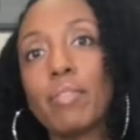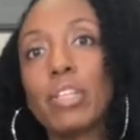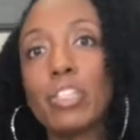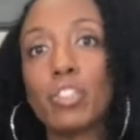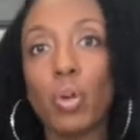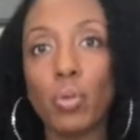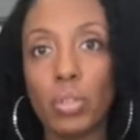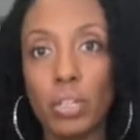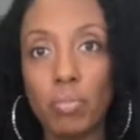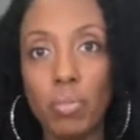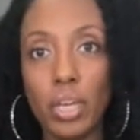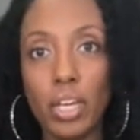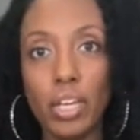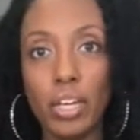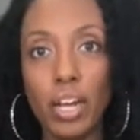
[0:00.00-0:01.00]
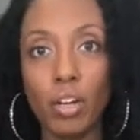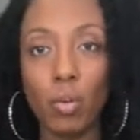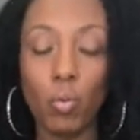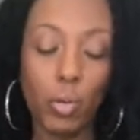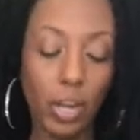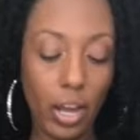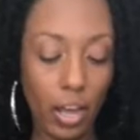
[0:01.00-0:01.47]
it's only me and I
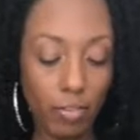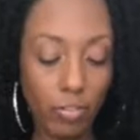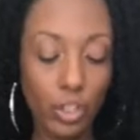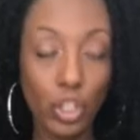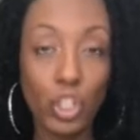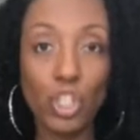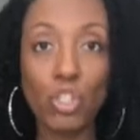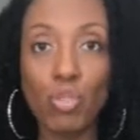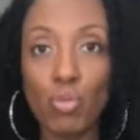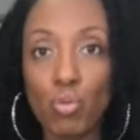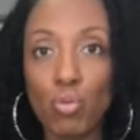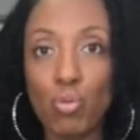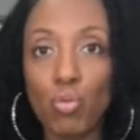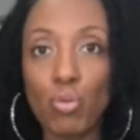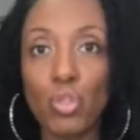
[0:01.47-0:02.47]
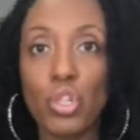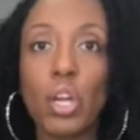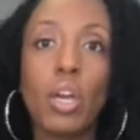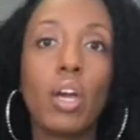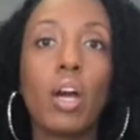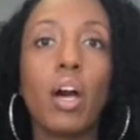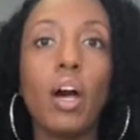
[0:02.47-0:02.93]
don't want to have a huge
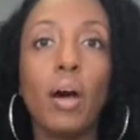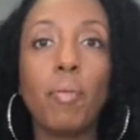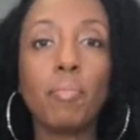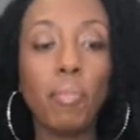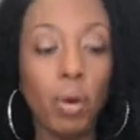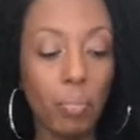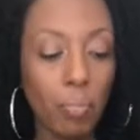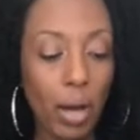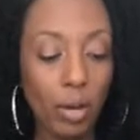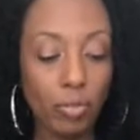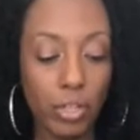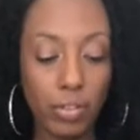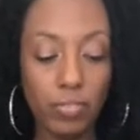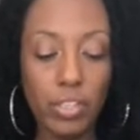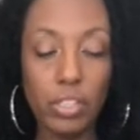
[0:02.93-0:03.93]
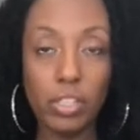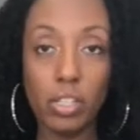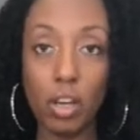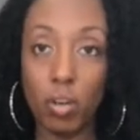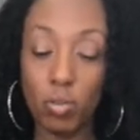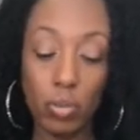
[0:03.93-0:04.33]
amount of it. So